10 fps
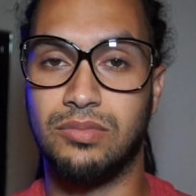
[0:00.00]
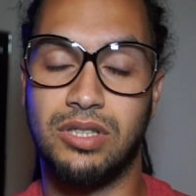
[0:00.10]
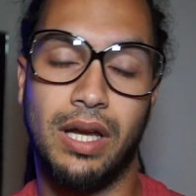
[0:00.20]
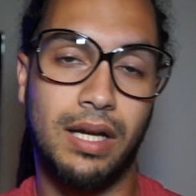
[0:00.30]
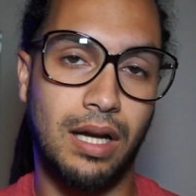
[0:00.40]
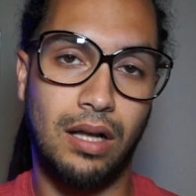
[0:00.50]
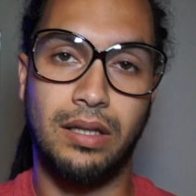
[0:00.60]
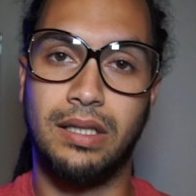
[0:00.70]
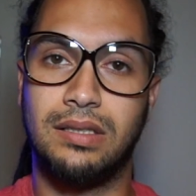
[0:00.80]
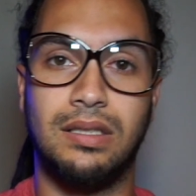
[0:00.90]
check out
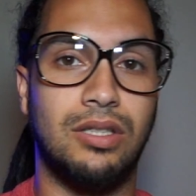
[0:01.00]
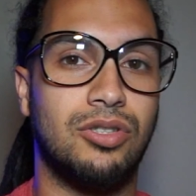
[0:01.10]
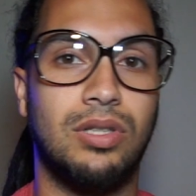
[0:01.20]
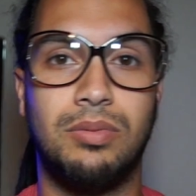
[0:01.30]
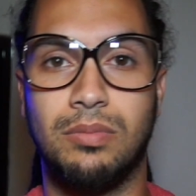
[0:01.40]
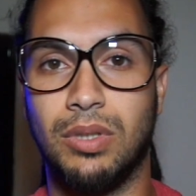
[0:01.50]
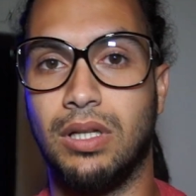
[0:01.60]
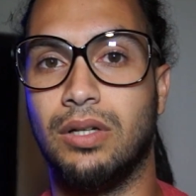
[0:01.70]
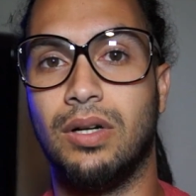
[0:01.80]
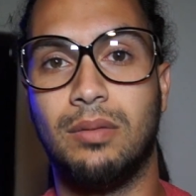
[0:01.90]
links in the description
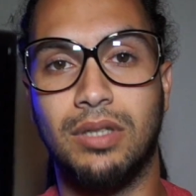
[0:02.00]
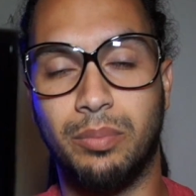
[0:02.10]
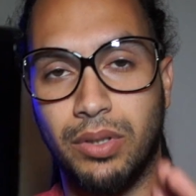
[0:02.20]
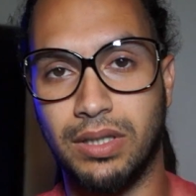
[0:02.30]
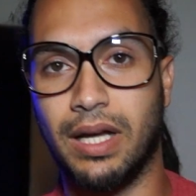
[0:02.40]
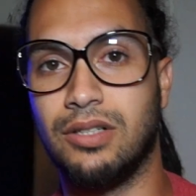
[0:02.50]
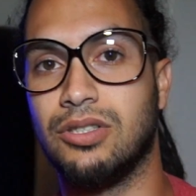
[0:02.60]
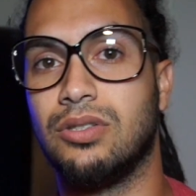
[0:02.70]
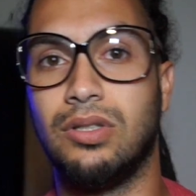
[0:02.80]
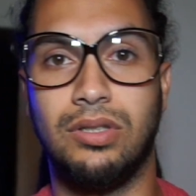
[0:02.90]
below I'm gonna put that
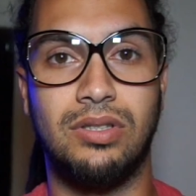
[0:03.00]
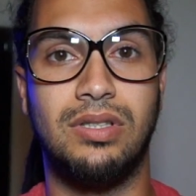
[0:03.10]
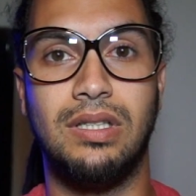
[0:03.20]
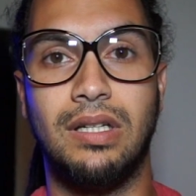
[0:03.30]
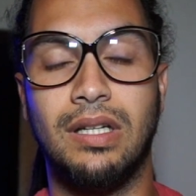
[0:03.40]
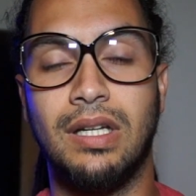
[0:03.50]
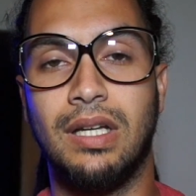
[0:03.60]
just so you can see it